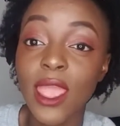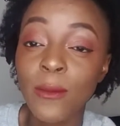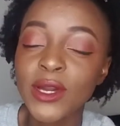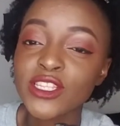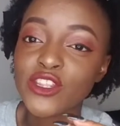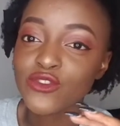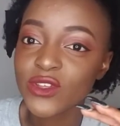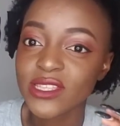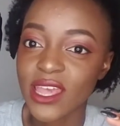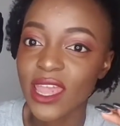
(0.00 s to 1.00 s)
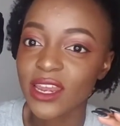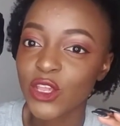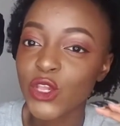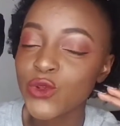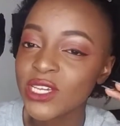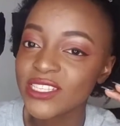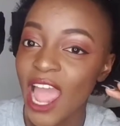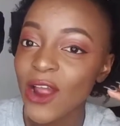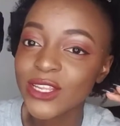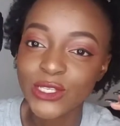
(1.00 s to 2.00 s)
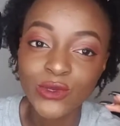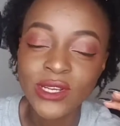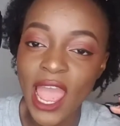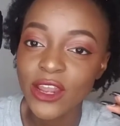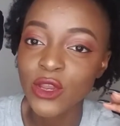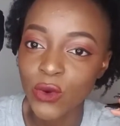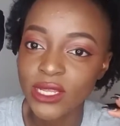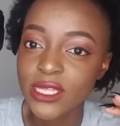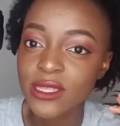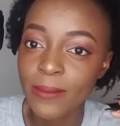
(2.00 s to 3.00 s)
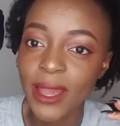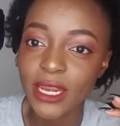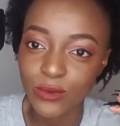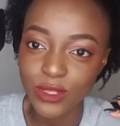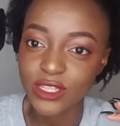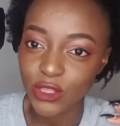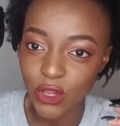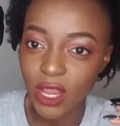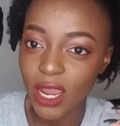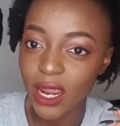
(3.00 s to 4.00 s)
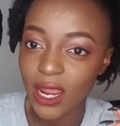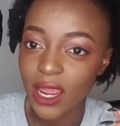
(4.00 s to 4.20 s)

And my sister said, Eunice, how did you not notice somebody was in the car?